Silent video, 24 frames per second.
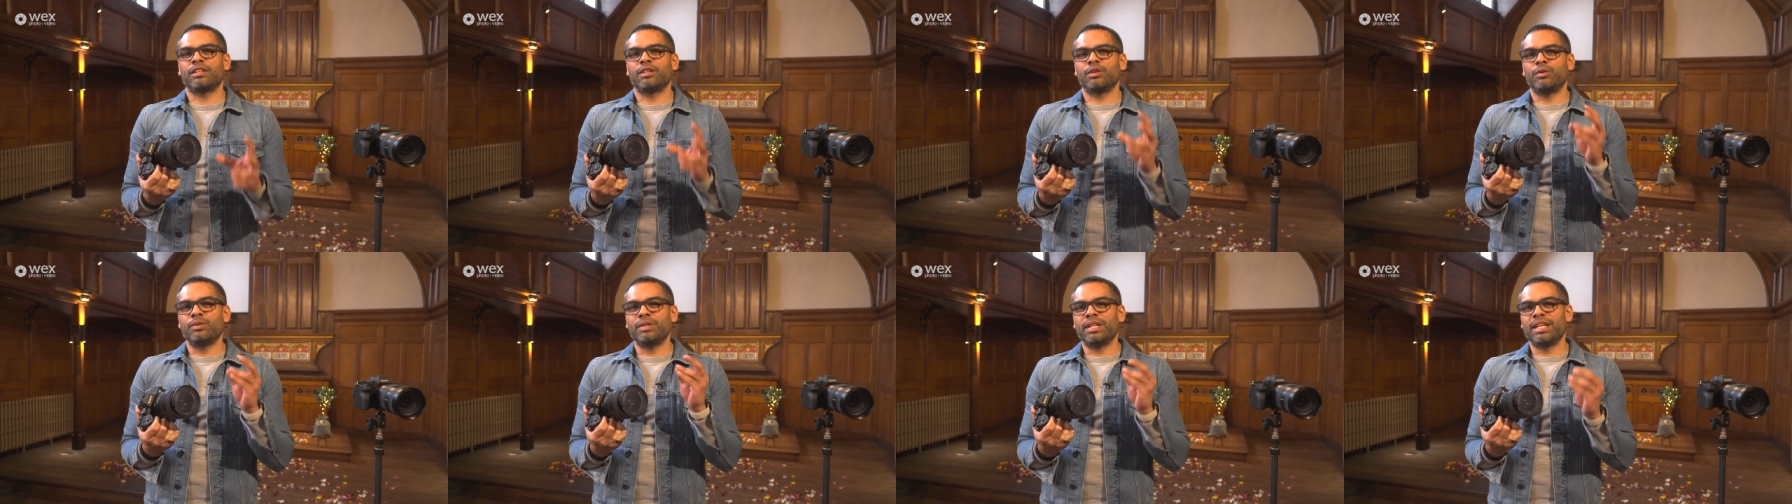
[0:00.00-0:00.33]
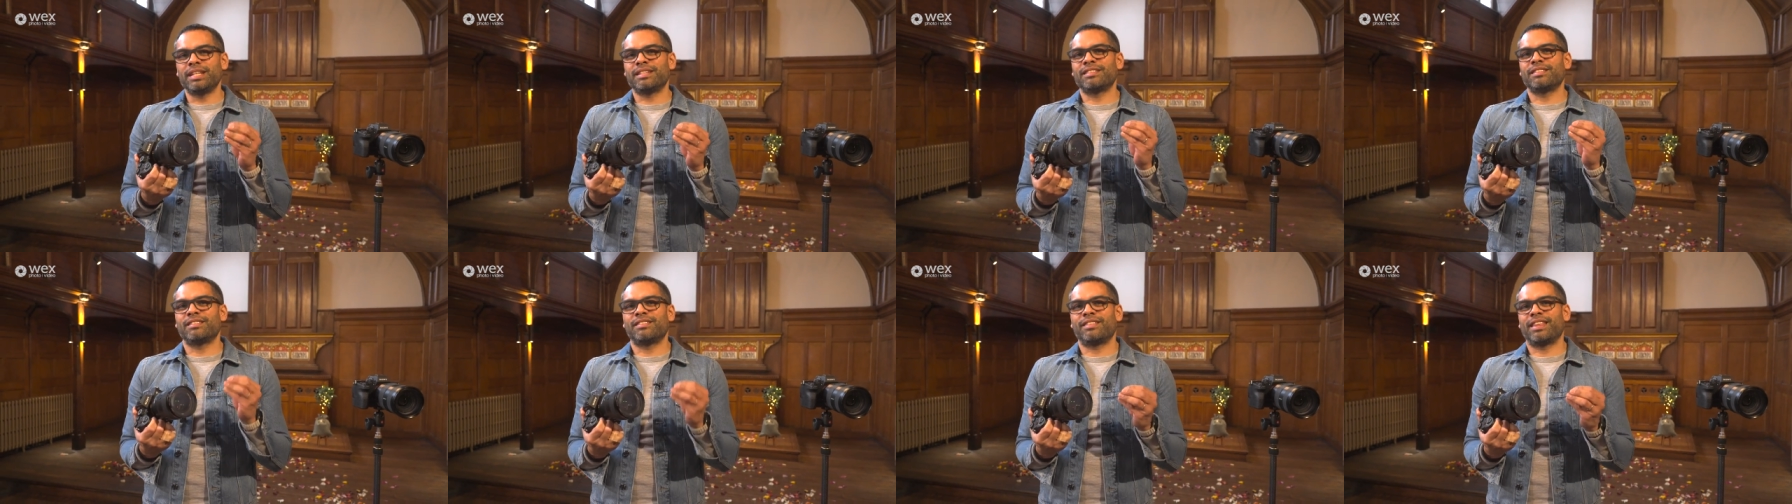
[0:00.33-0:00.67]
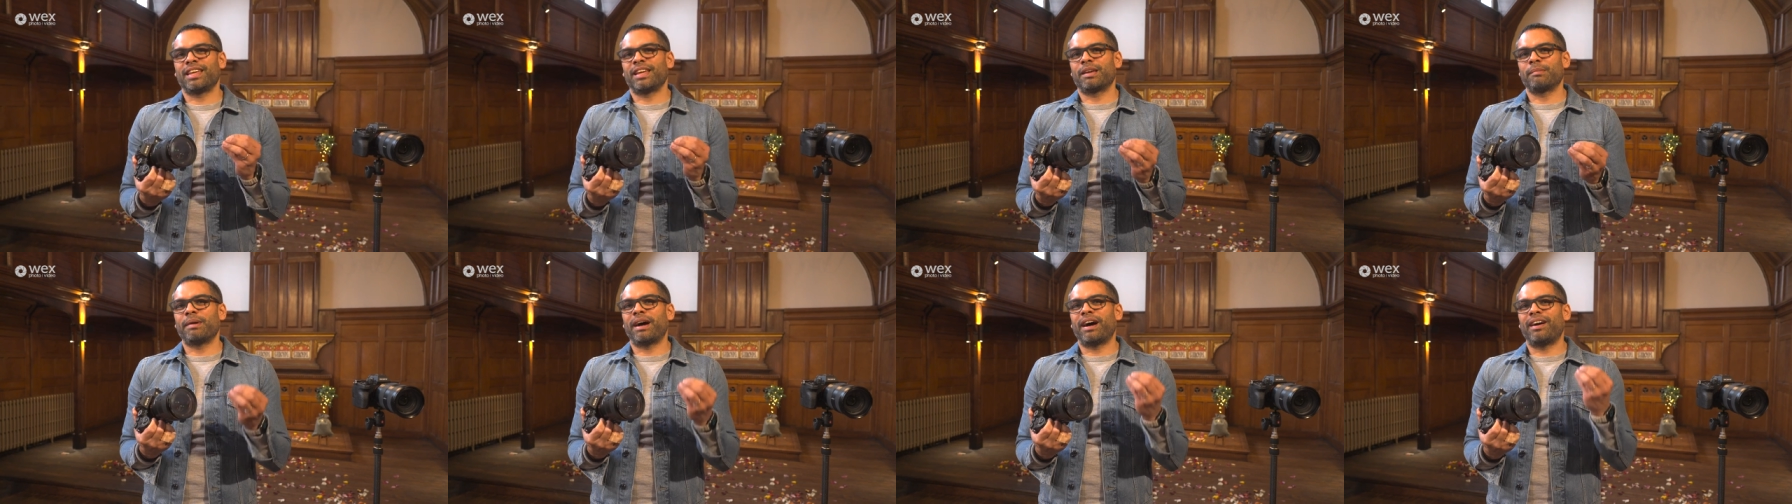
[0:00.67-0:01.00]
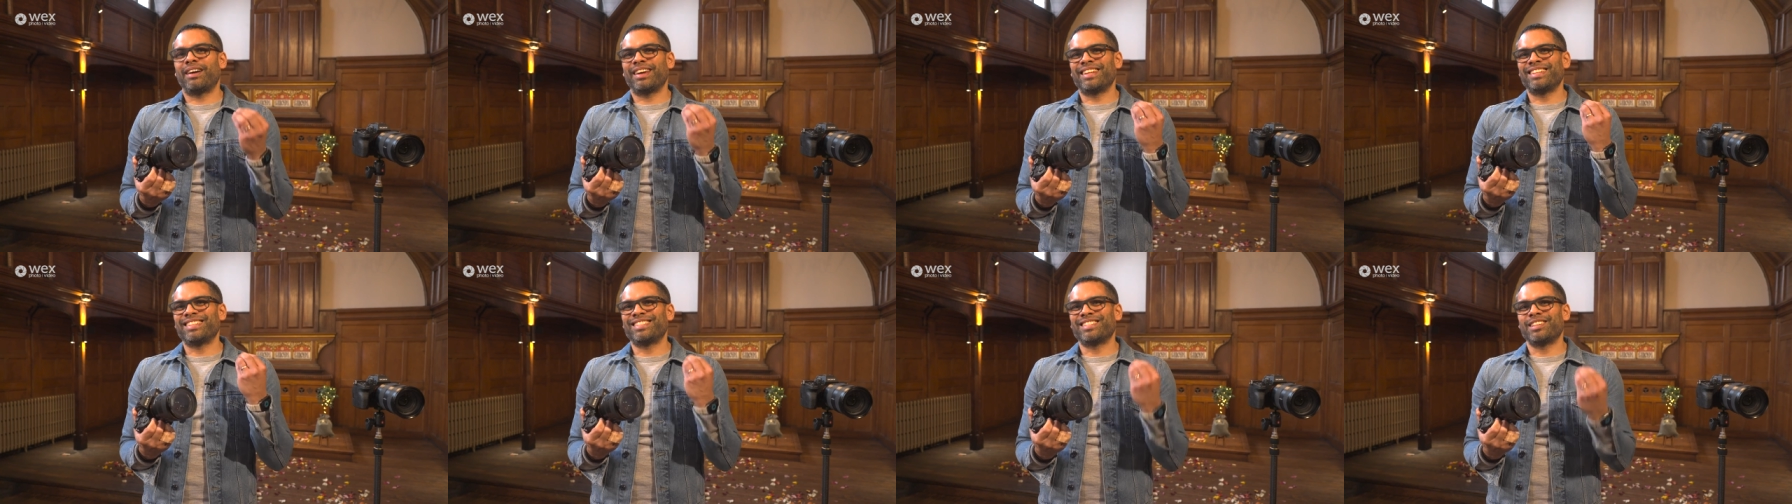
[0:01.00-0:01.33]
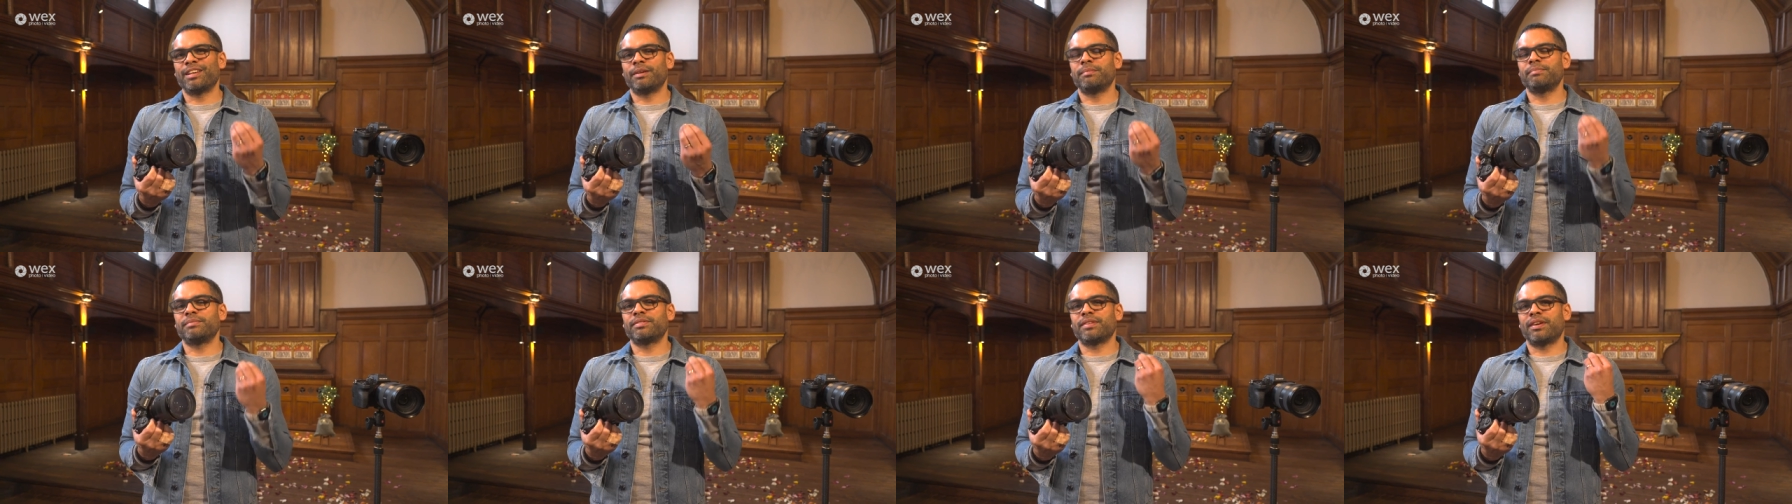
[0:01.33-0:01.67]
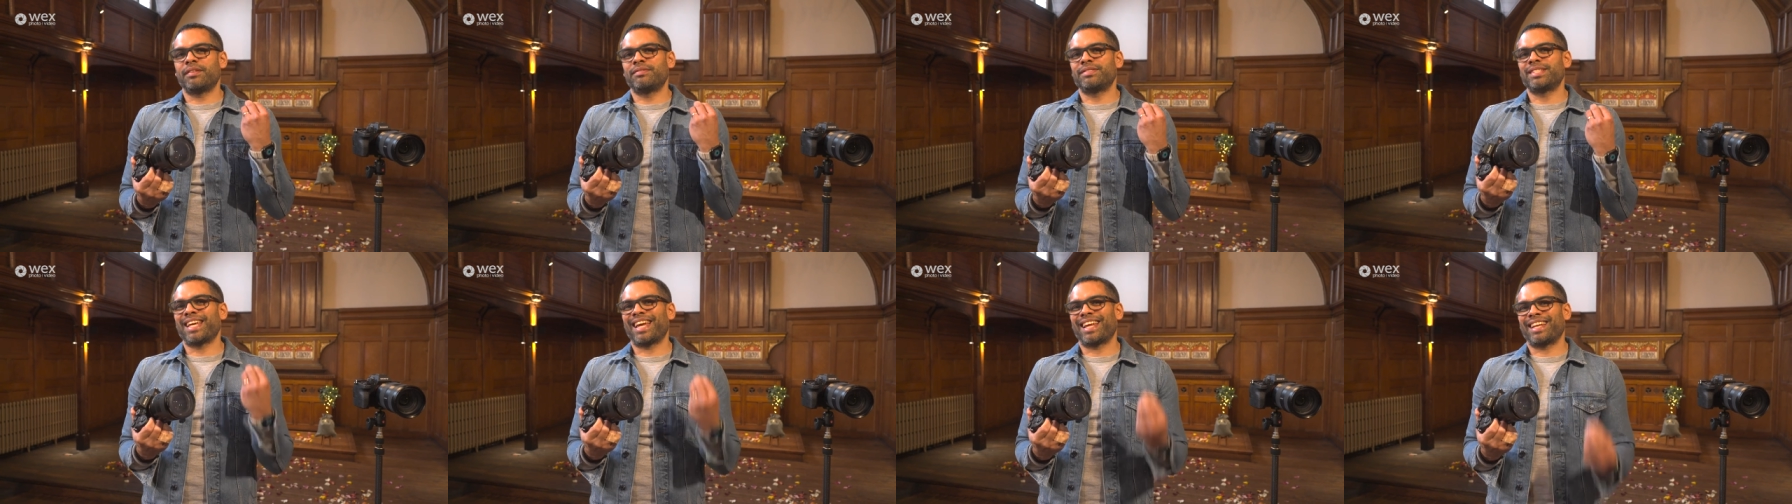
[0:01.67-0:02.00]
that you need to think about in terms
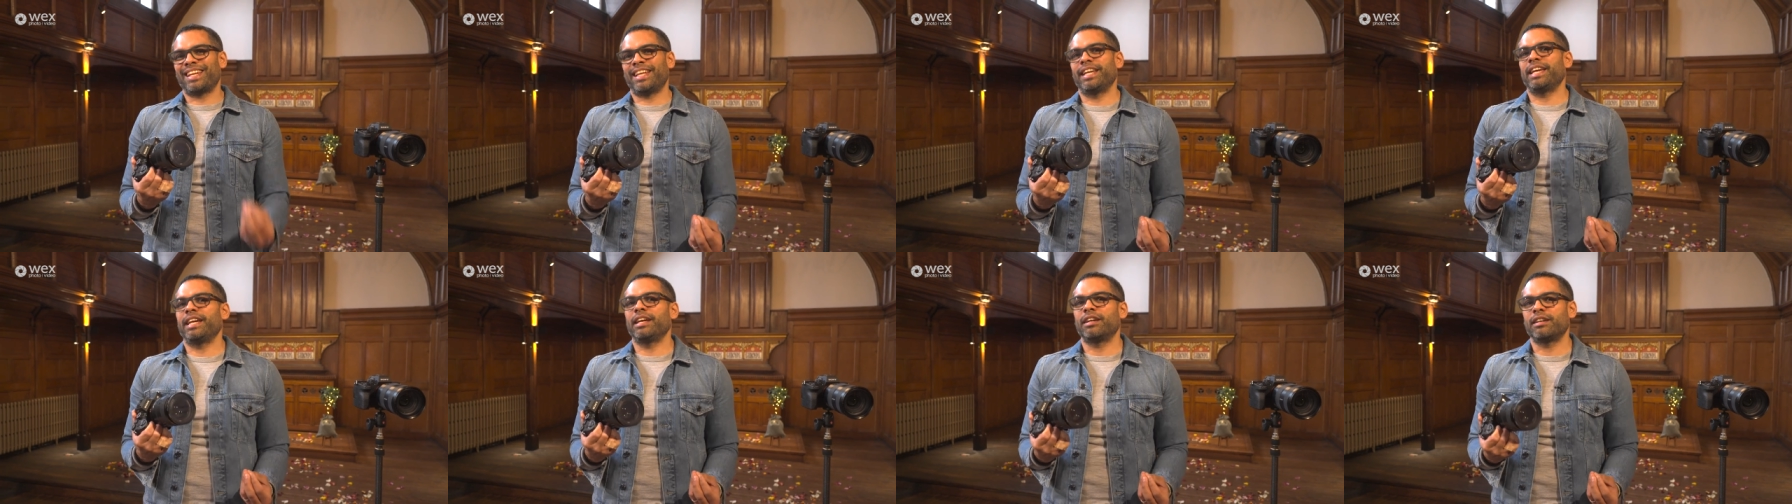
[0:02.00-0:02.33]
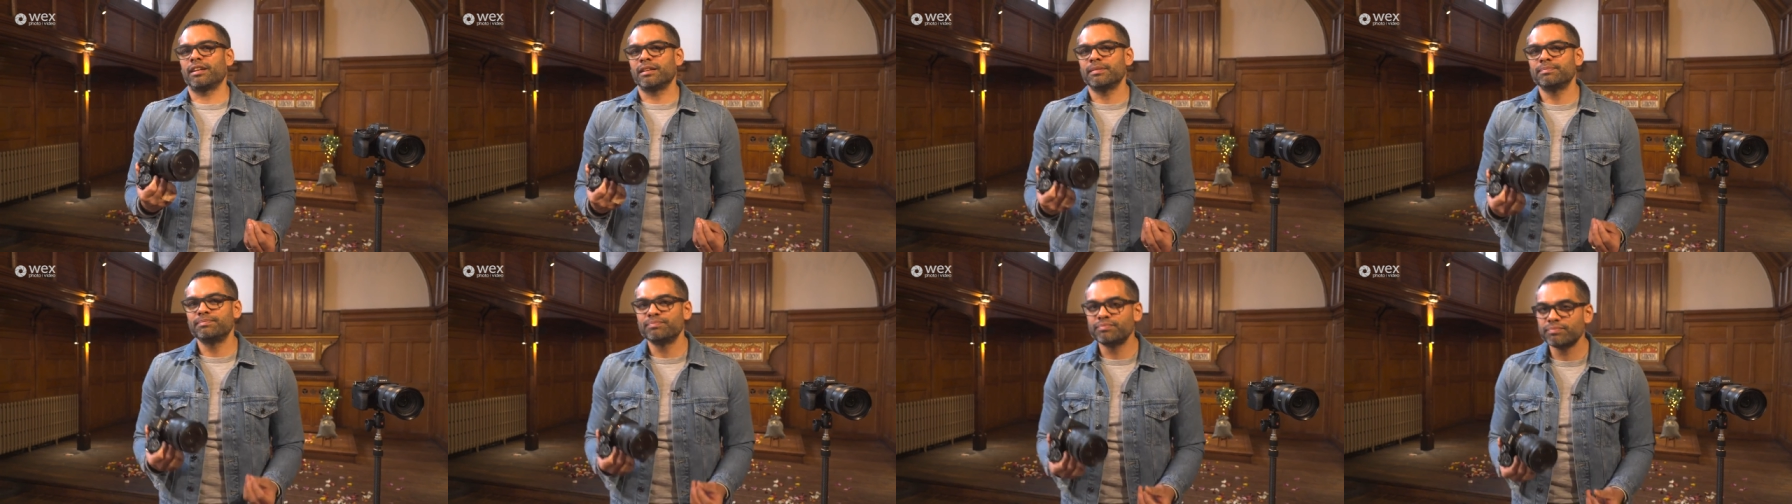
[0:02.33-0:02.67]
of technique.